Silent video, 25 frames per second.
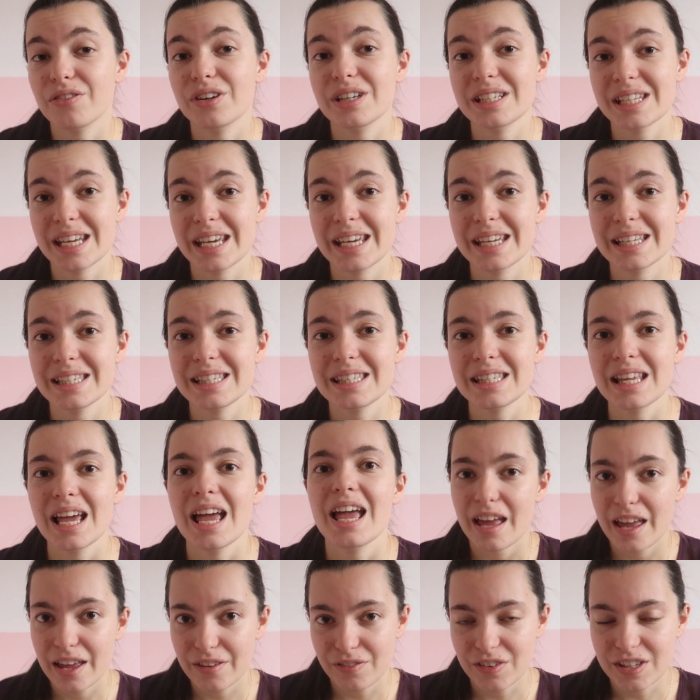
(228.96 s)
it is,
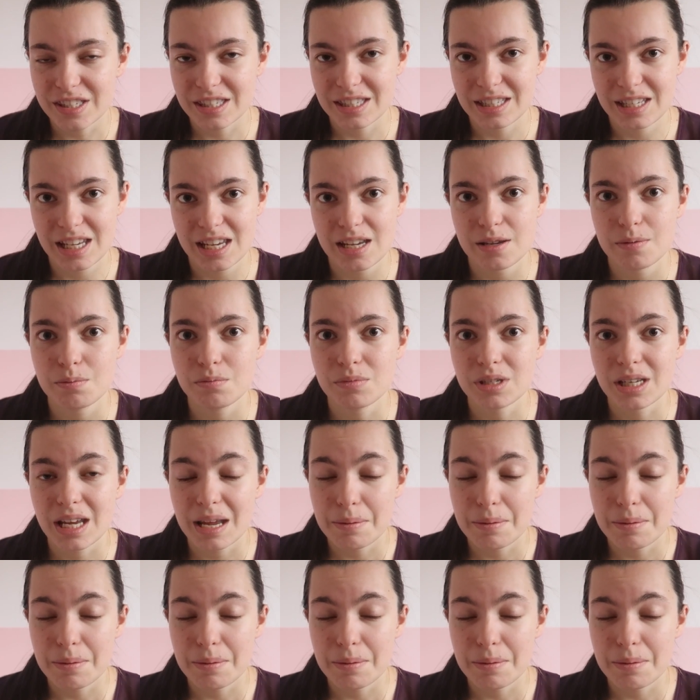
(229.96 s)
if it's deemed